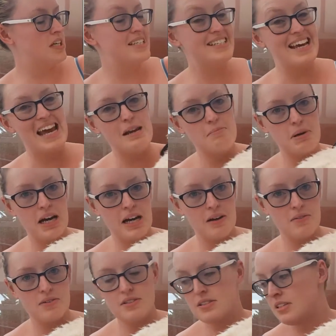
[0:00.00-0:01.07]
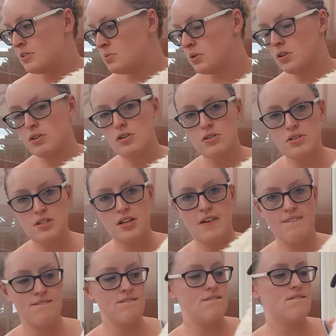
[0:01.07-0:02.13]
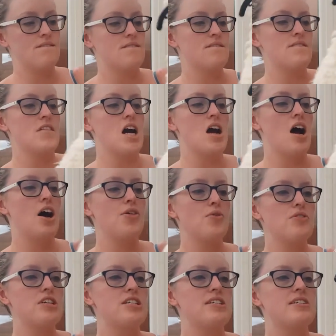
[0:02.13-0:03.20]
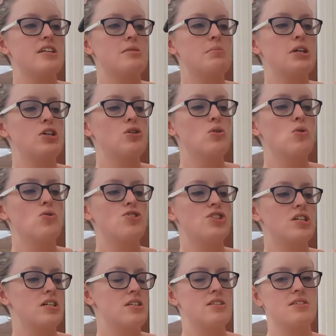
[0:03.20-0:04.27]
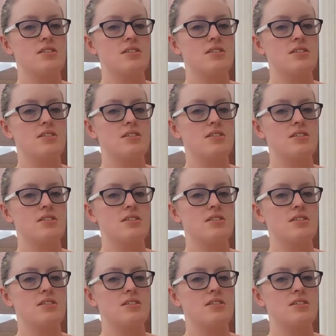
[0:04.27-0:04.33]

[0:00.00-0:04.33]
£10 this one cost. I thought this is going to be gorgeous.